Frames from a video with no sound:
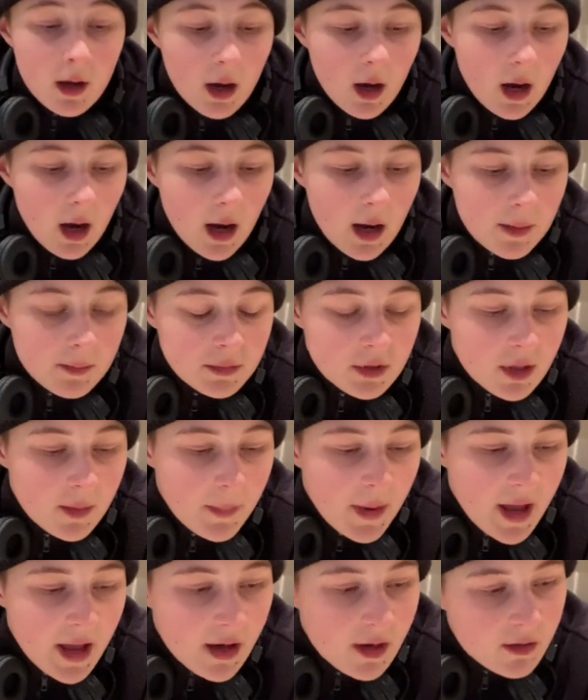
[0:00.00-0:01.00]
I'm going to
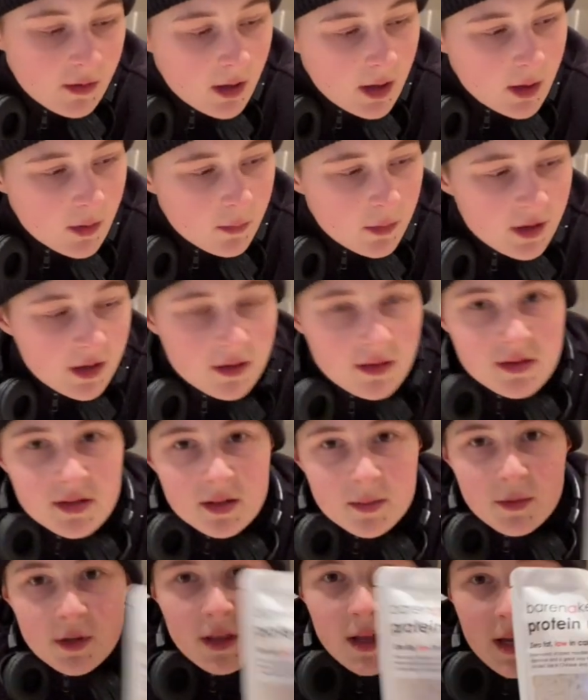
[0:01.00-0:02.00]
pair it with
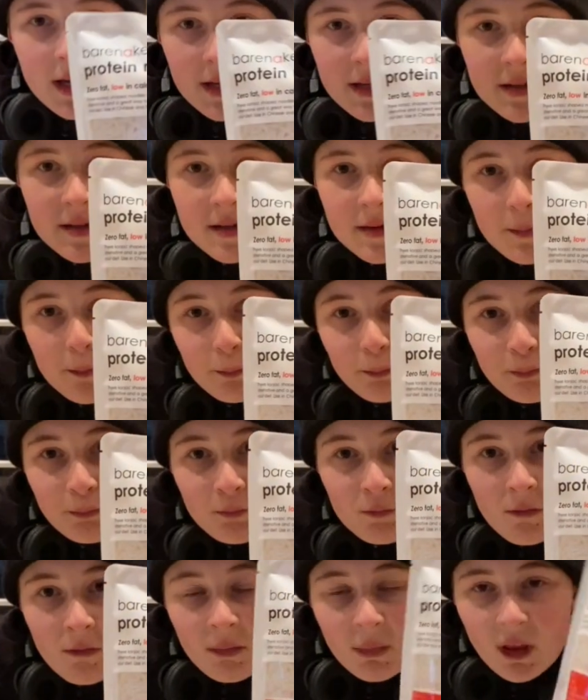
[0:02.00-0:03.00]
some of these.
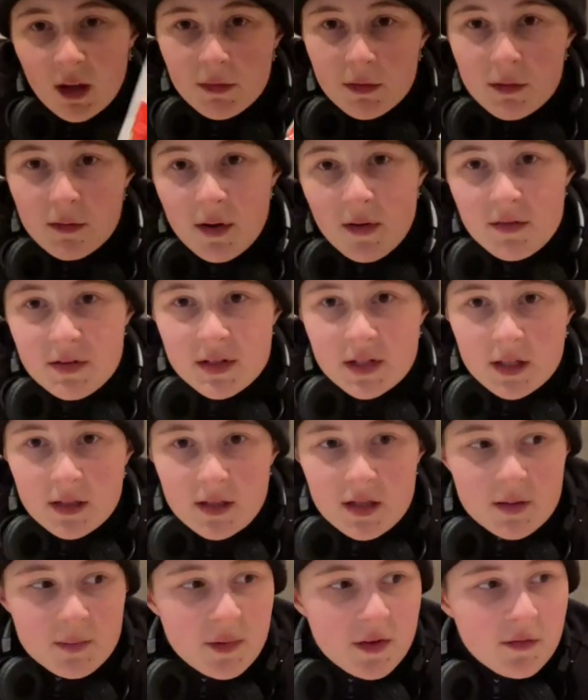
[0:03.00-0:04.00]
If you've never seen
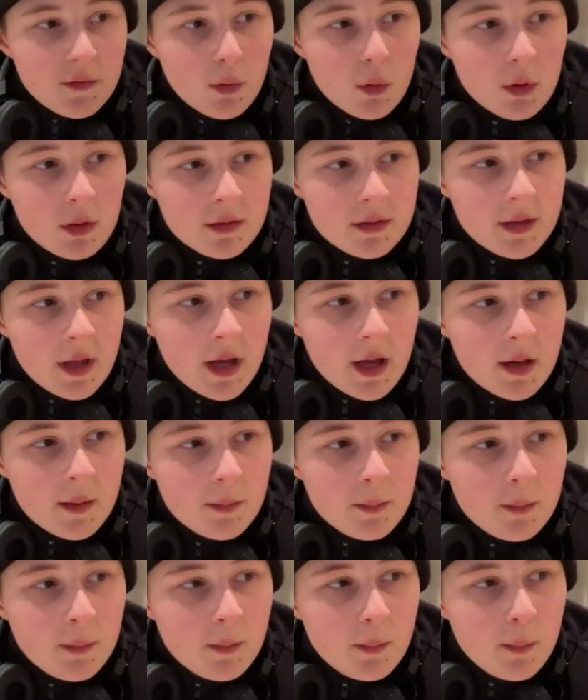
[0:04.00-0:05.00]
these before,
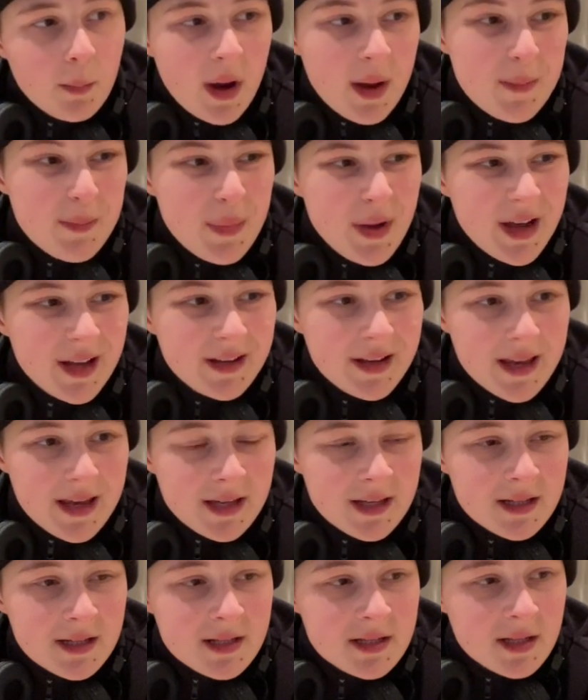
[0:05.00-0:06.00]
they're by Bare
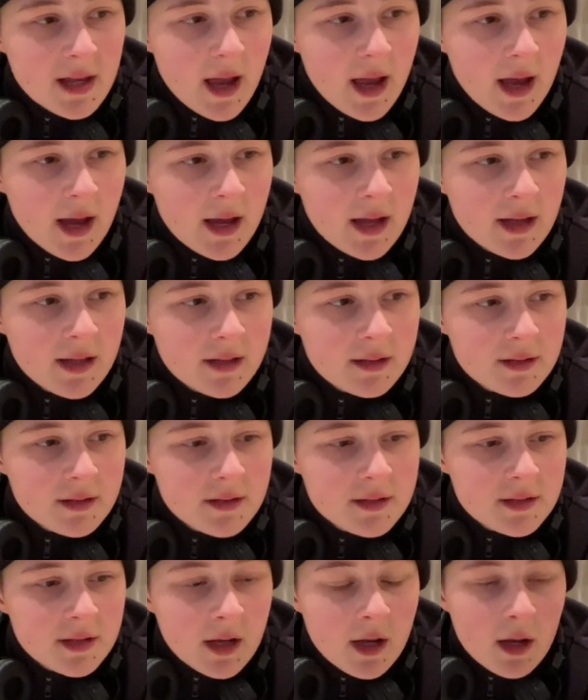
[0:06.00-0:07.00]
Naked,
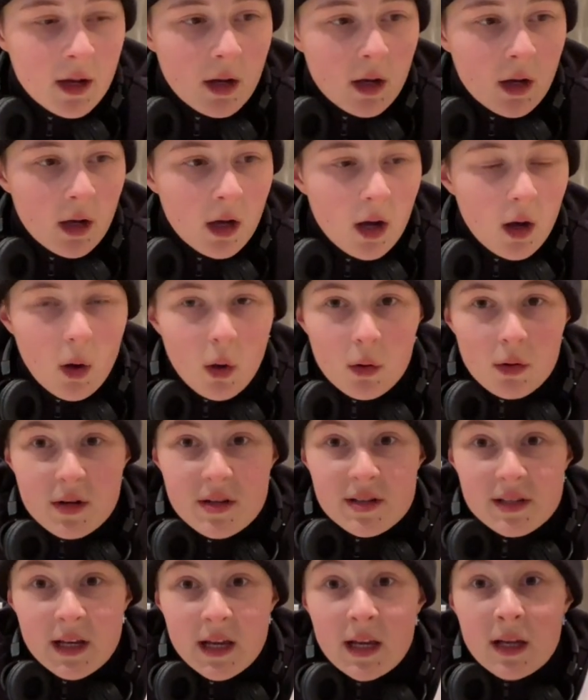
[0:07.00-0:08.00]
and
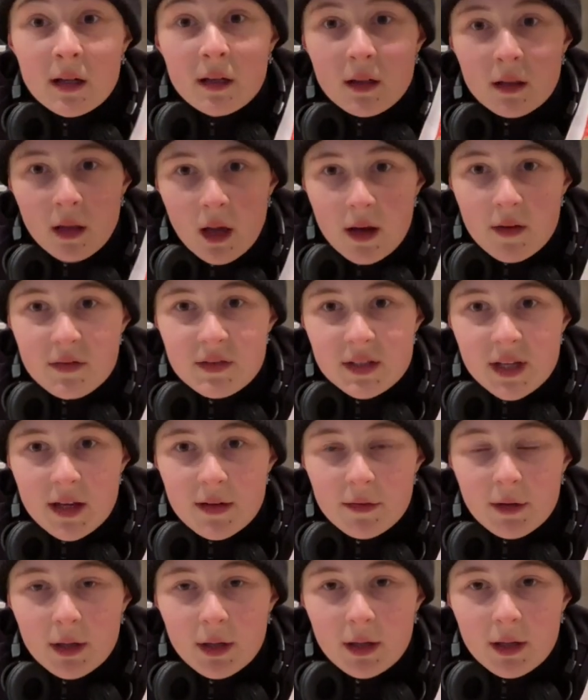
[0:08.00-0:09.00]
honestly,
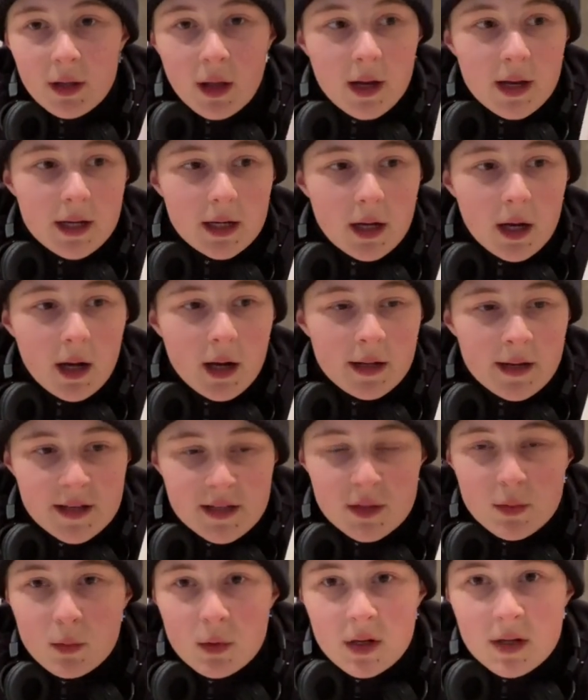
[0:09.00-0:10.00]
lifesaver. Like, unless
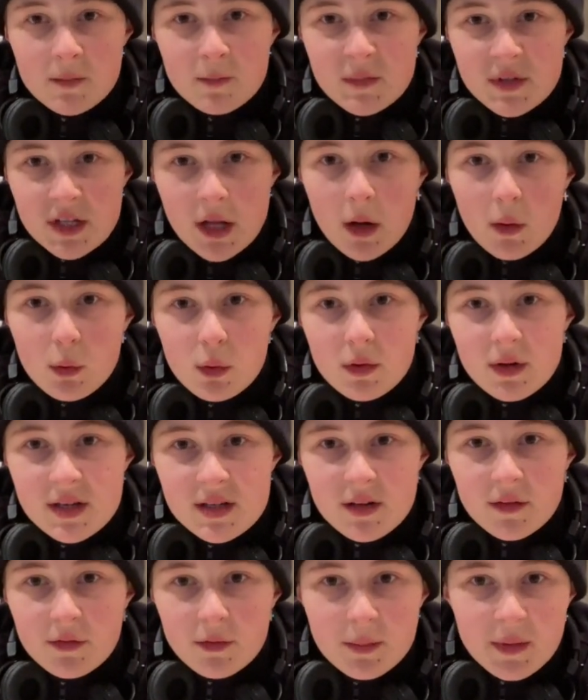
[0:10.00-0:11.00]
you want to start ordering
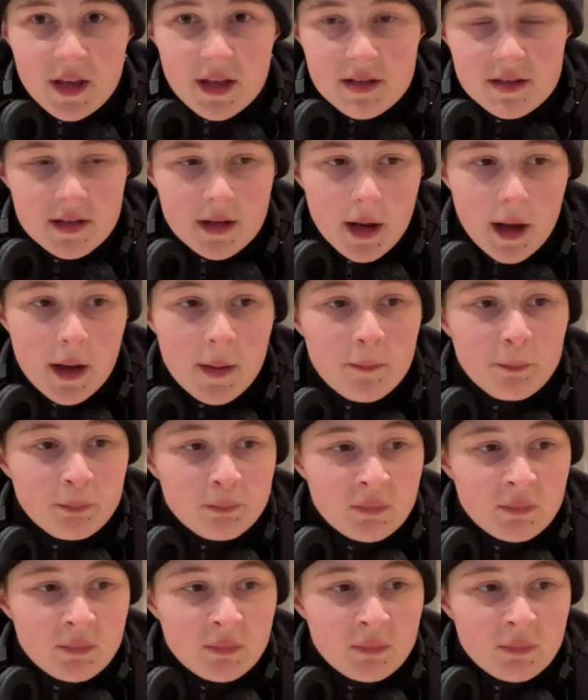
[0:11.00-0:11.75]
stuff from the internet,